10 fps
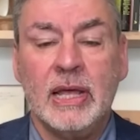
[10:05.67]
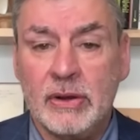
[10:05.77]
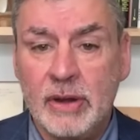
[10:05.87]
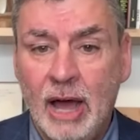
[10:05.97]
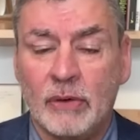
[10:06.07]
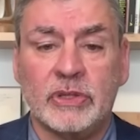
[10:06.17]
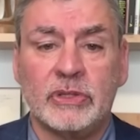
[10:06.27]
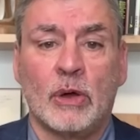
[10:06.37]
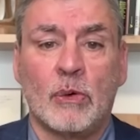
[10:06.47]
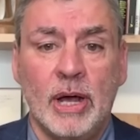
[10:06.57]
Now
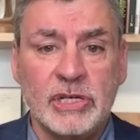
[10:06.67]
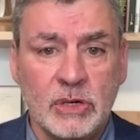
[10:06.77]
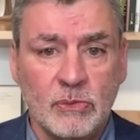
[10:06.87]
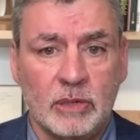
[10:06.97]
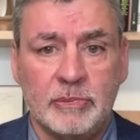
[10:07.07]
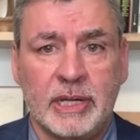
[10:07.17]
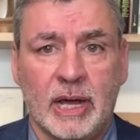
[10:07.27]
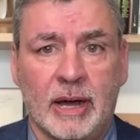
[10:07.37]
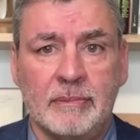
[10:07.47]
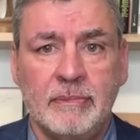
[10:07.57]
the question will
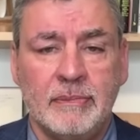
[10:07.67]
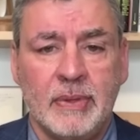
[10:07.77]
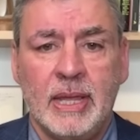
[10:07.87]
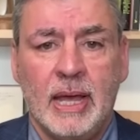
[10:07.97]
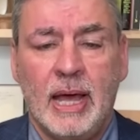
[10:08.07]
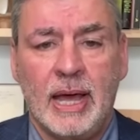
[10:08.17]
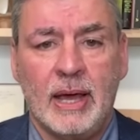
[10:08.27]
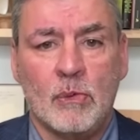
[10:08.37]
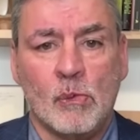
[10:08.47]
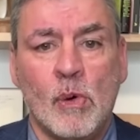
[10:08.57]
become,
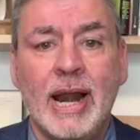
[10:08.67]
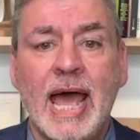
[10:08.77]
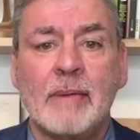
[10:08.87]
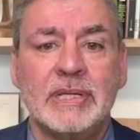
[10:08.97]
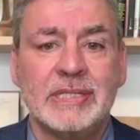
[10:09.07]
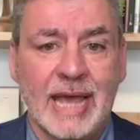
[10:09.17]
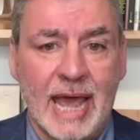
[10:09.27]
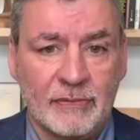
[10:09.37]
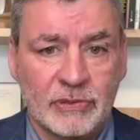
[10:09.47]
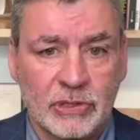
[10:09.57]
what happens
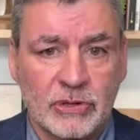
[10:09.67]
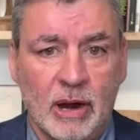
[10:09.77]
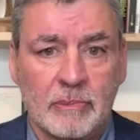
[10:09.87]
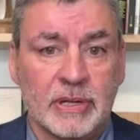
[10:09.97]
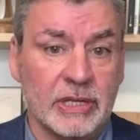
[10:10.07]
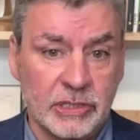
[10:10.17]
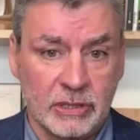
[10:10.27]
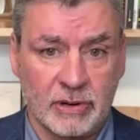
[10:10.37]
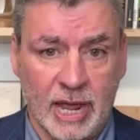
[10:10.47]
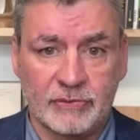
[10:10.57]
after Trump? Is
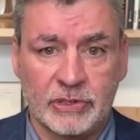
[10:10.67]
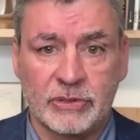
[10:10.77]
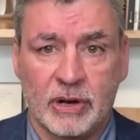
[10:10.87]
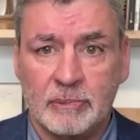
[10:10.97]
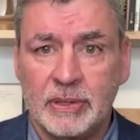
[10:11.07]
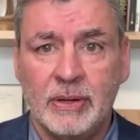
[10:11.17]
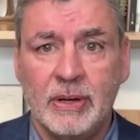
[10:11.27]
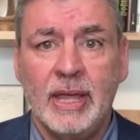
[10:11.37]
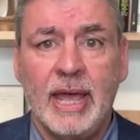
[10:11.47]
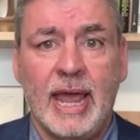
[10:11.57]
there an after Trump?
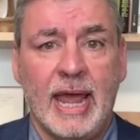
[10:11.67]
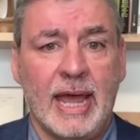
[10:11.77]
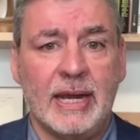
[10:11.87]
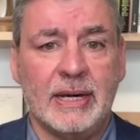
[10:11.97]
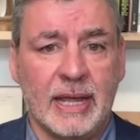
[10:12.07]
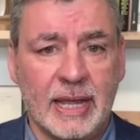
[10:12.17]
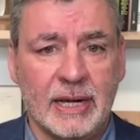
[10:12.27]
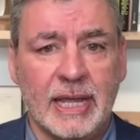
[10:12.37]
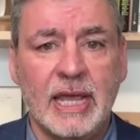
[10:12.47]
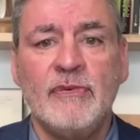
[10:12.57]
And
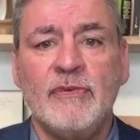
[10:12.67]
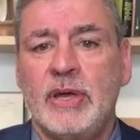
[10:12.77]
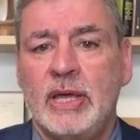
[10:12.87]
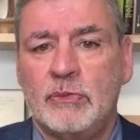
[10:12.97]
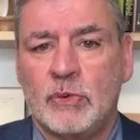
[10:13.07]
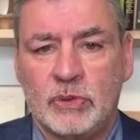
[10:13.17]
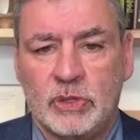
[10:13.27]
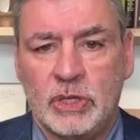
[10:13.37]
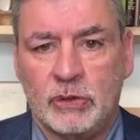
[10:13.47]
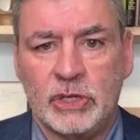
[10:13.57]
if it,
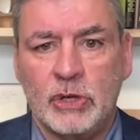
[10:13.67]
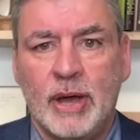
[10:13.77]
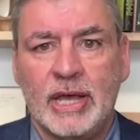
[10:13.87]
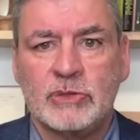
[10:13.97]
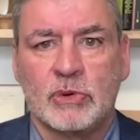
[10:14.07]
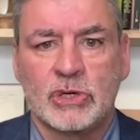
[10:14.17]
the U.S.